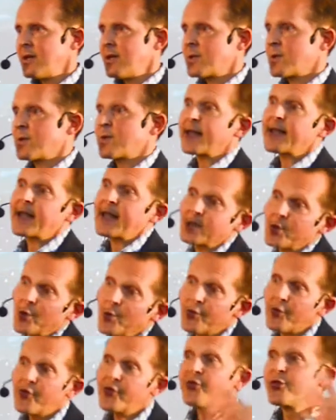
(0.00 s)
so that at
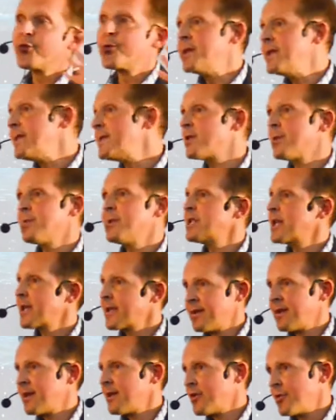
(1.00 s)
some point you release some
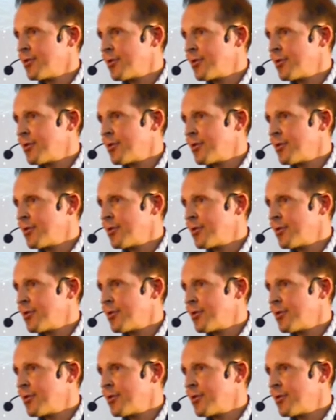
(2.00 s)
ejecta.